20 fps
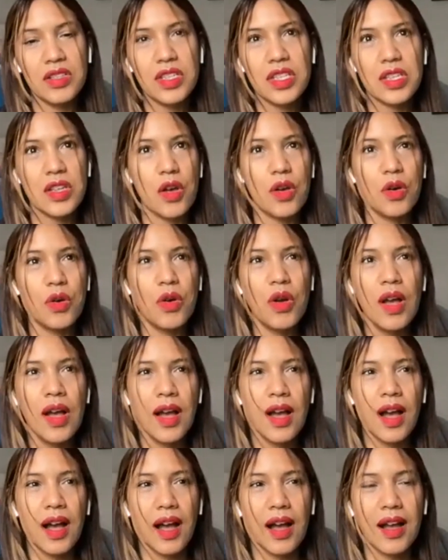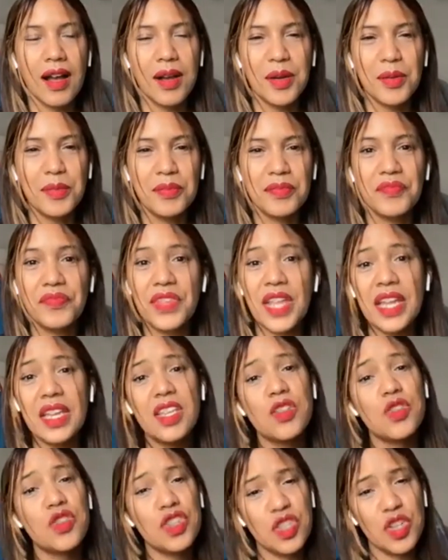So thank
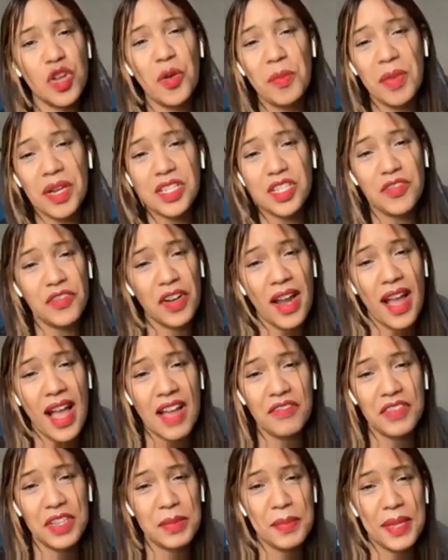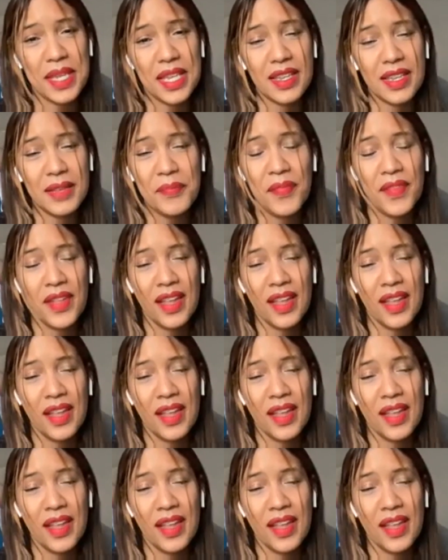you so much for having me.